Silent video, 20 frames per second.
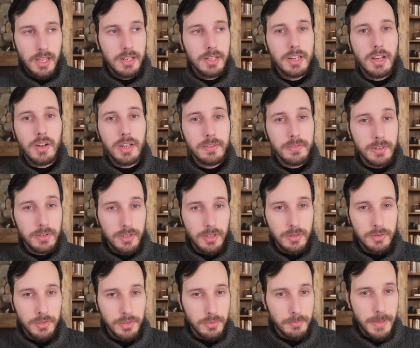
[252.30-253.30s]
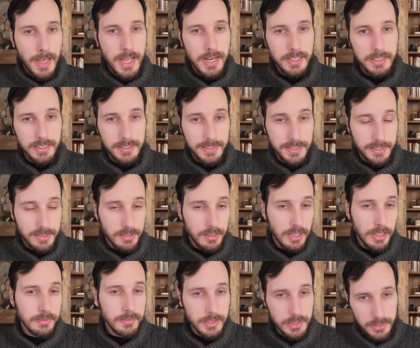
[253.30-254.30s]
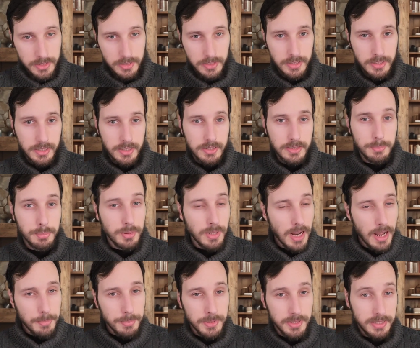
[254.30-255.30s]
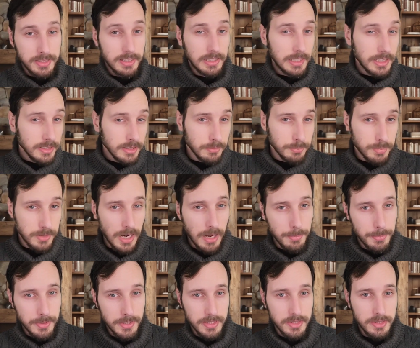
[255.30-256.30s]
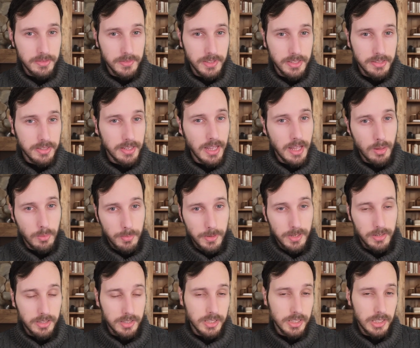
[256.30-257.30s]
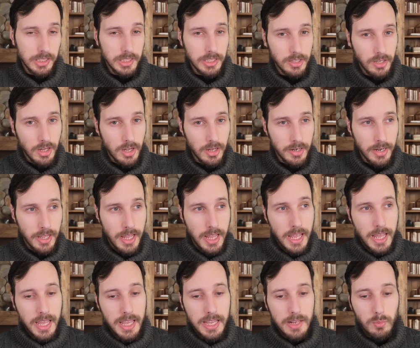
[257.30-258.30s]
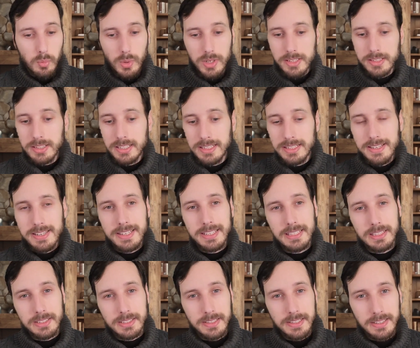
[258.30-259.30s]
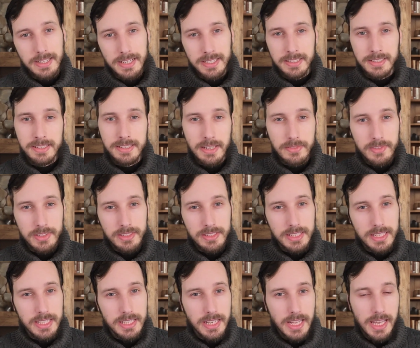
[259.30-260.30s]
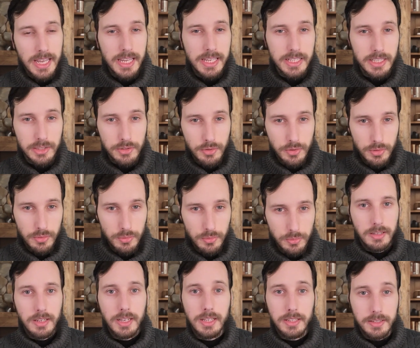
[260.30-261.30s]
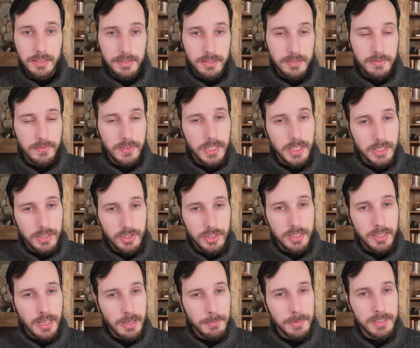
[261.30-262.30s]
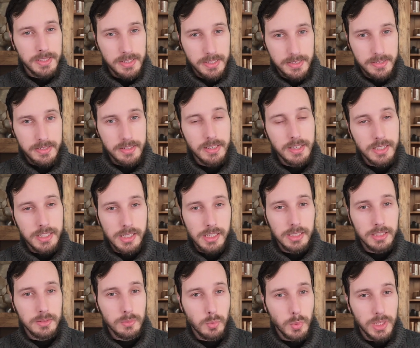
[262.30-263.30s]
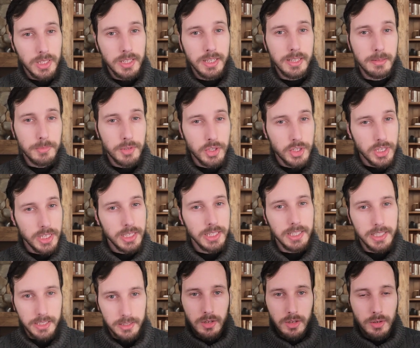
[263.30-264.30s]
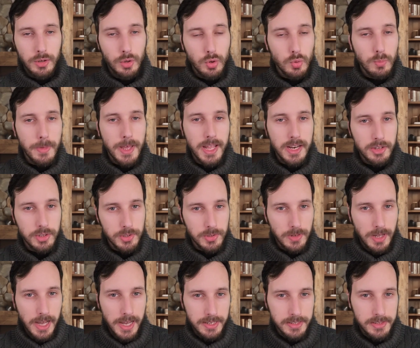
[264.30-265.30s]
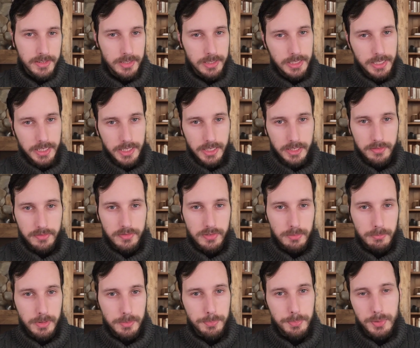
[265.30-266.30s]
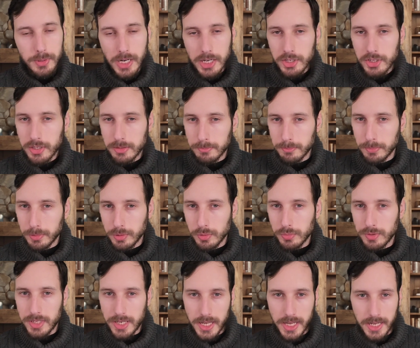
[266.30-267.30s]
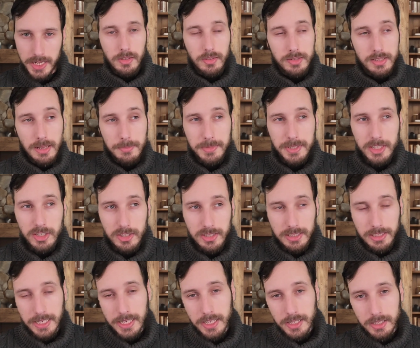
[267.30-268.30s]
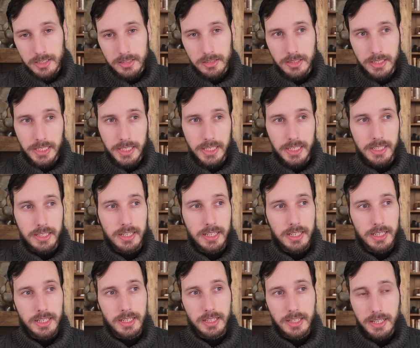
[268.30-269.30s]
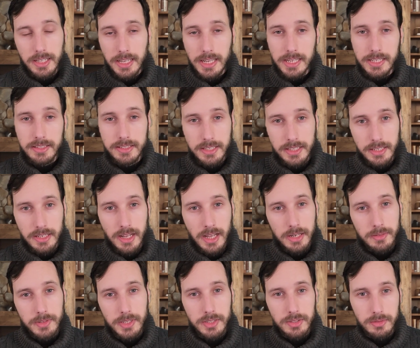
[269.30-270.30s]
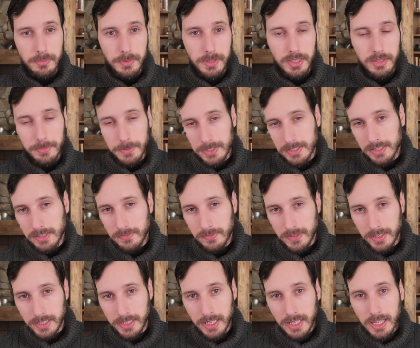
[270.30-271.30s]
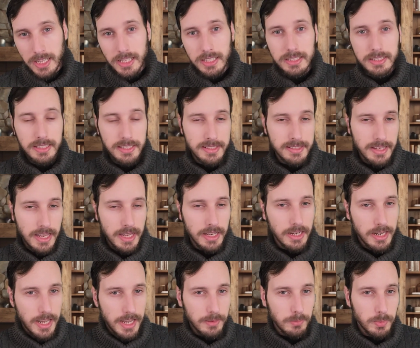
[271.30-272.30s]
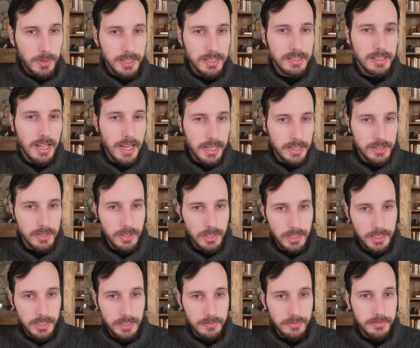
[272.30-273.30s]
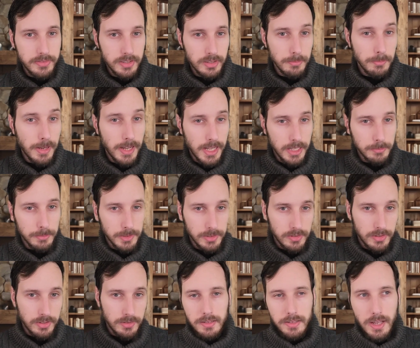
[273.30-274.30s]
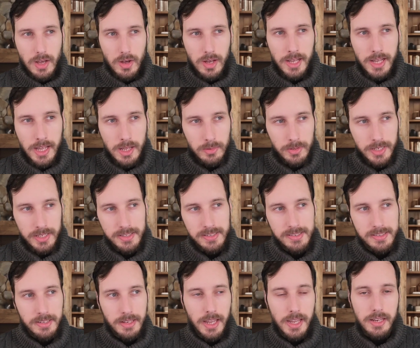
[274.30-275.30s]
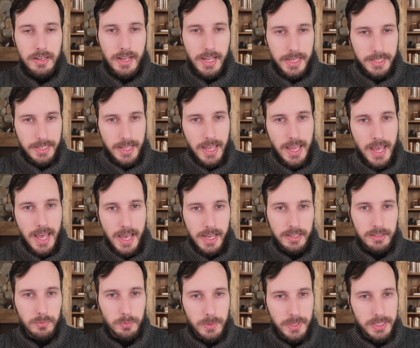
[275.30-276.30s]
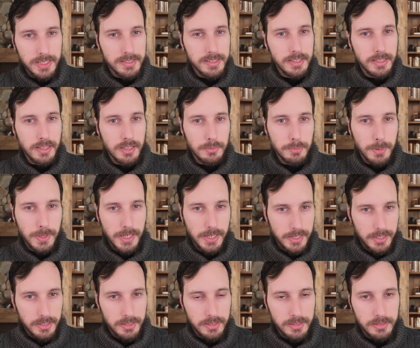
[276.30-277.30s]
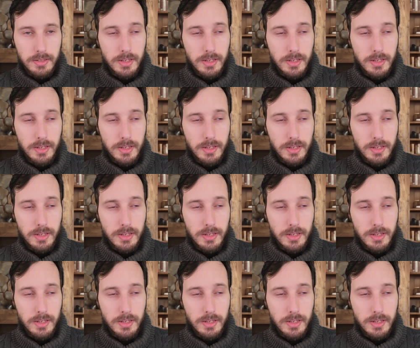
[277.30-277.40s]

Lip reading: Now, even though humanity discovered the lethal properties of this compound early on, it wasn't until 1782 and the Swedish chemist Carl Wilhelm Scheele who managed to isolate it from a Prussian blue dye. Now, some years later, in 1800 to be specific, the cyanide was isolated from almonds. Now, how does cyanide act when it's in our bodies?